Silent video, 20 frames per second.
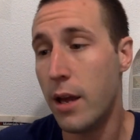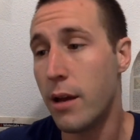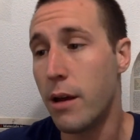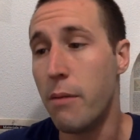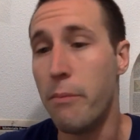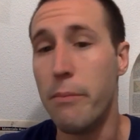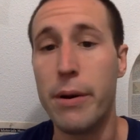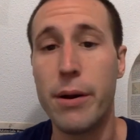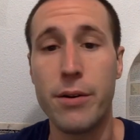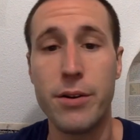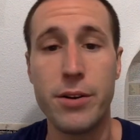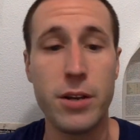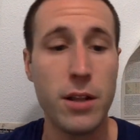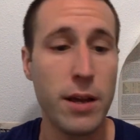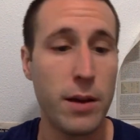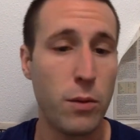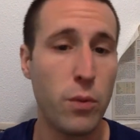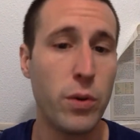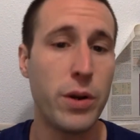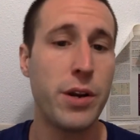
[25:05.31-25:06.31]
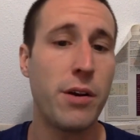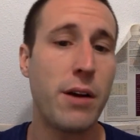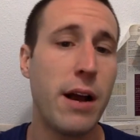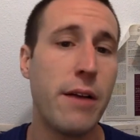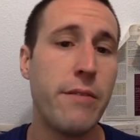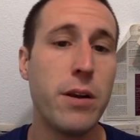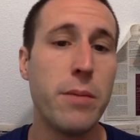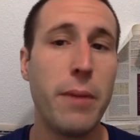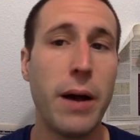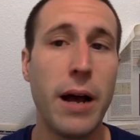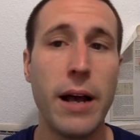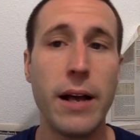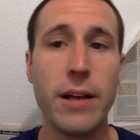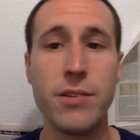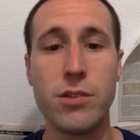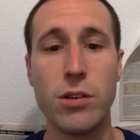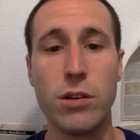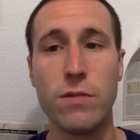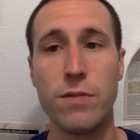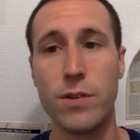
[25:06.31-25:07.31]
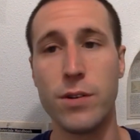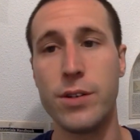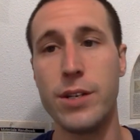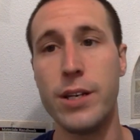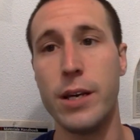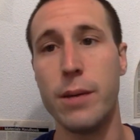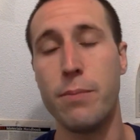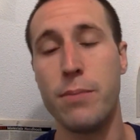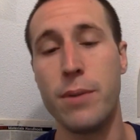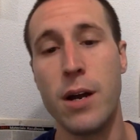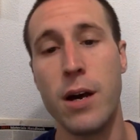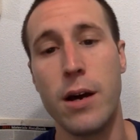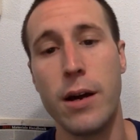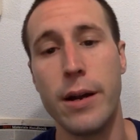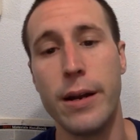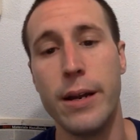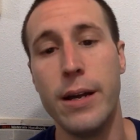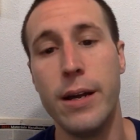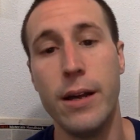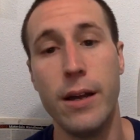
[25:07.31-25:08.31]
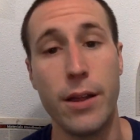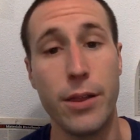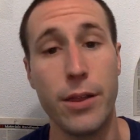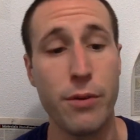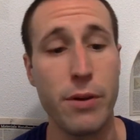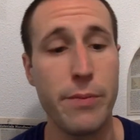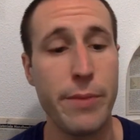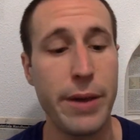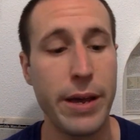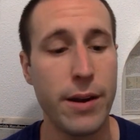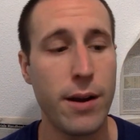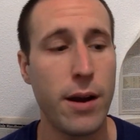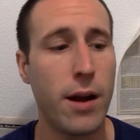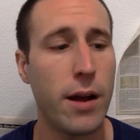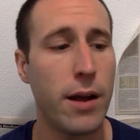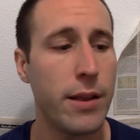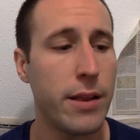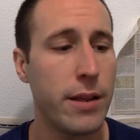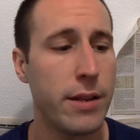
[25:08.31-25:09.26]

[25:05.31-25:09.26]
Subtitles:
compared to like when you're having to buy a silver tip knot, a 3-band knot.